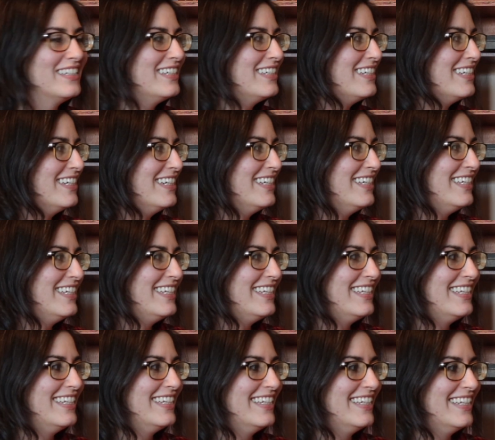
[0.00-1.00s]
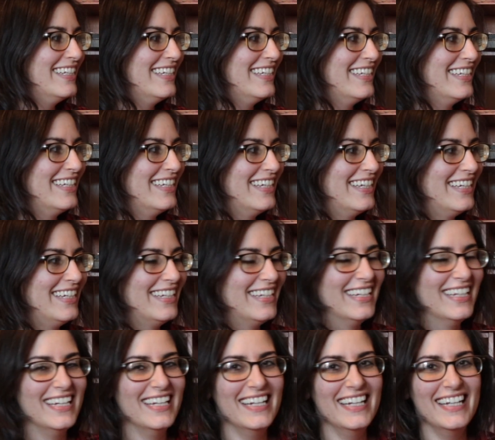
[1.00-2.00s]

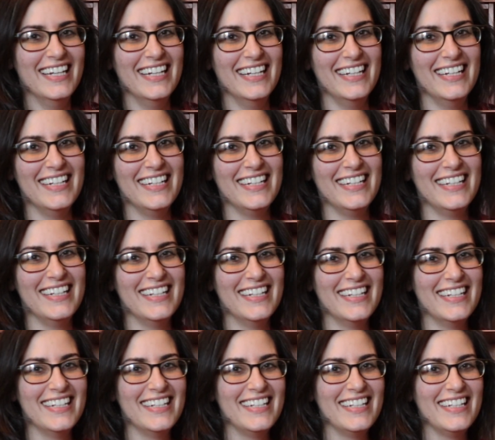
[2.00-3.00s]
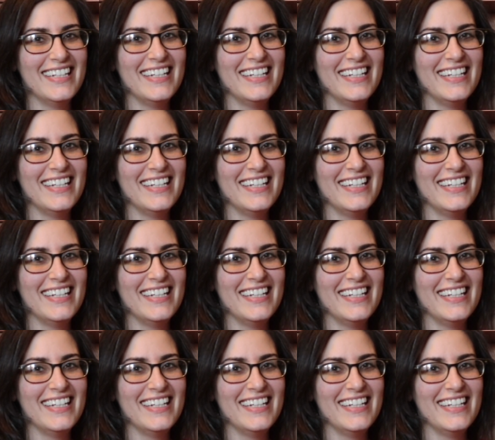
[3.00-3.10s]
(not speaking)